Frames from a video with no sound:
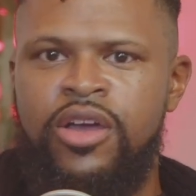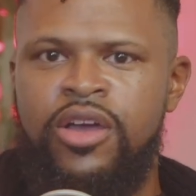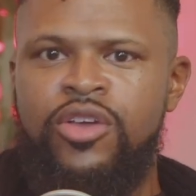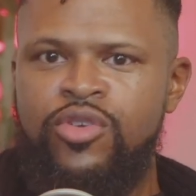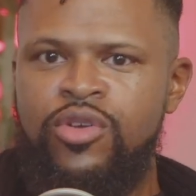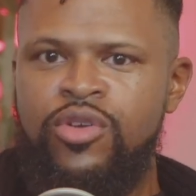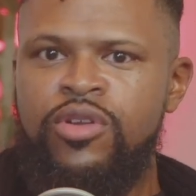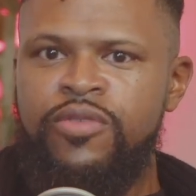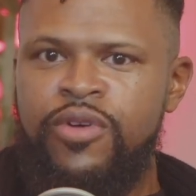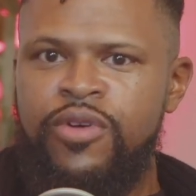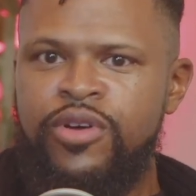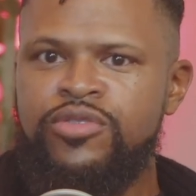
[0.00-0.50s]

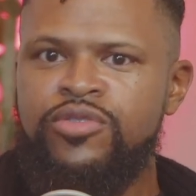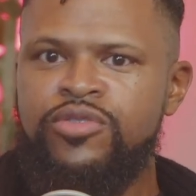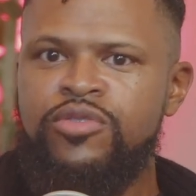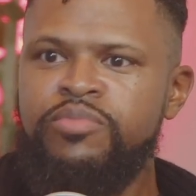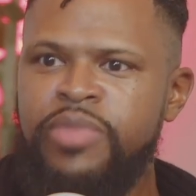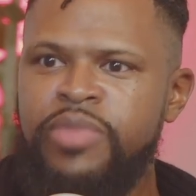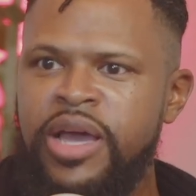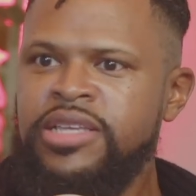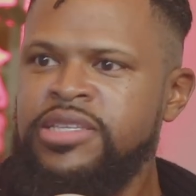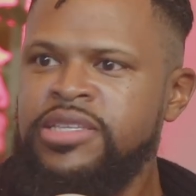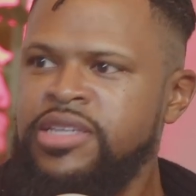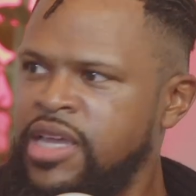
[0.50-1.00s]
Universal
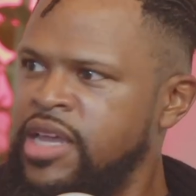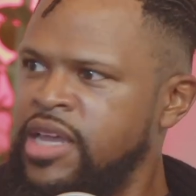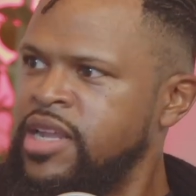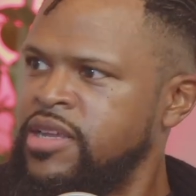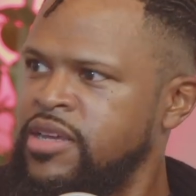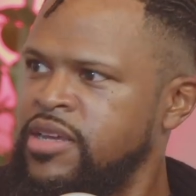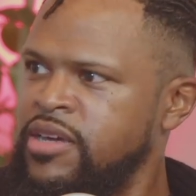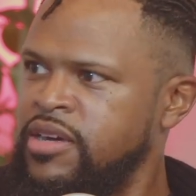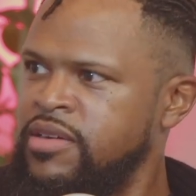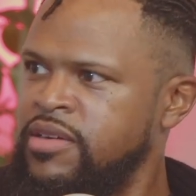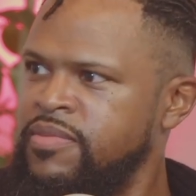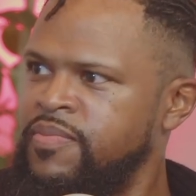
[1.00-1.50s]
basic
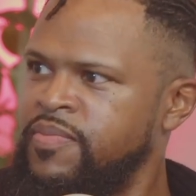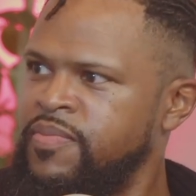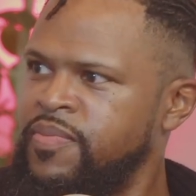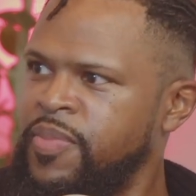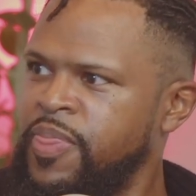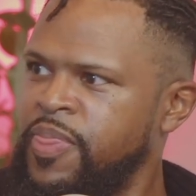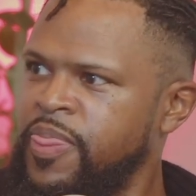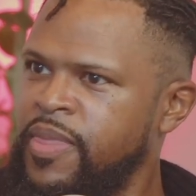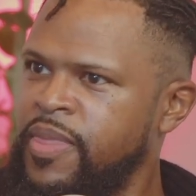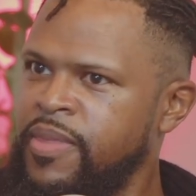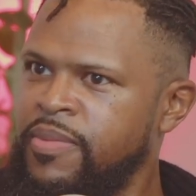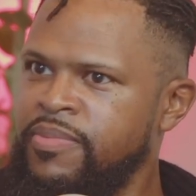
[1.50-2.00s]
income,
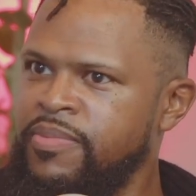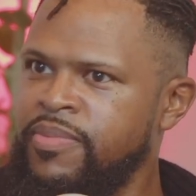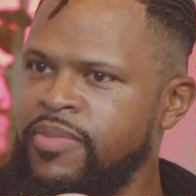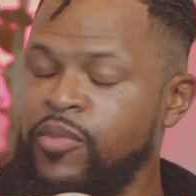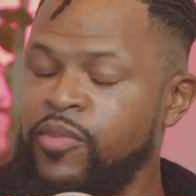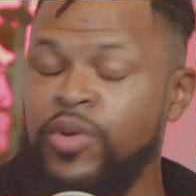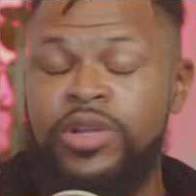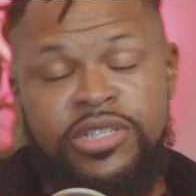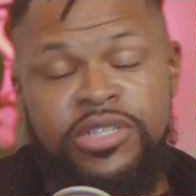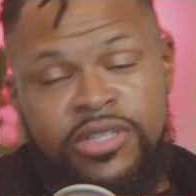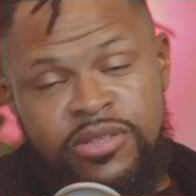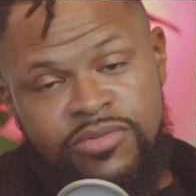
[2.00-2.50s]

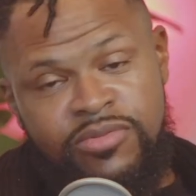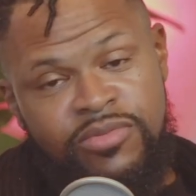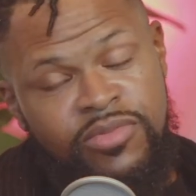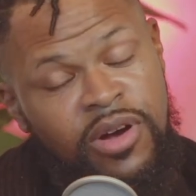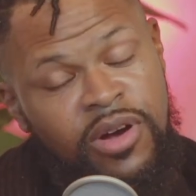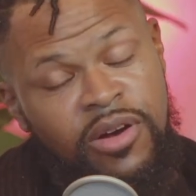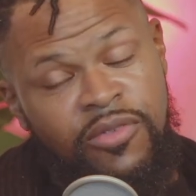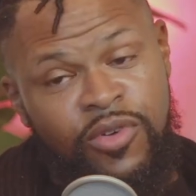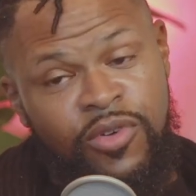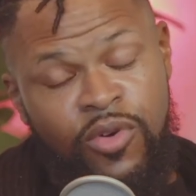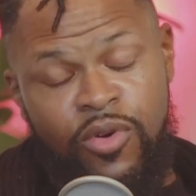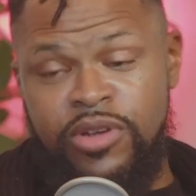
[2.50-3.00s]
which
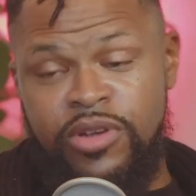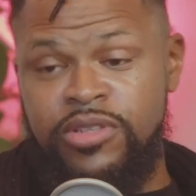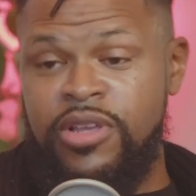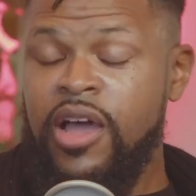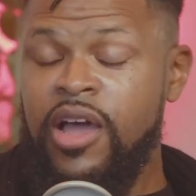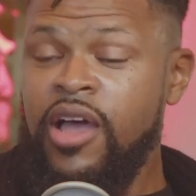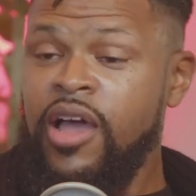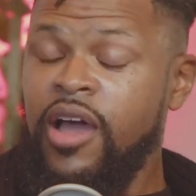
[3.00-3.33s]
of course,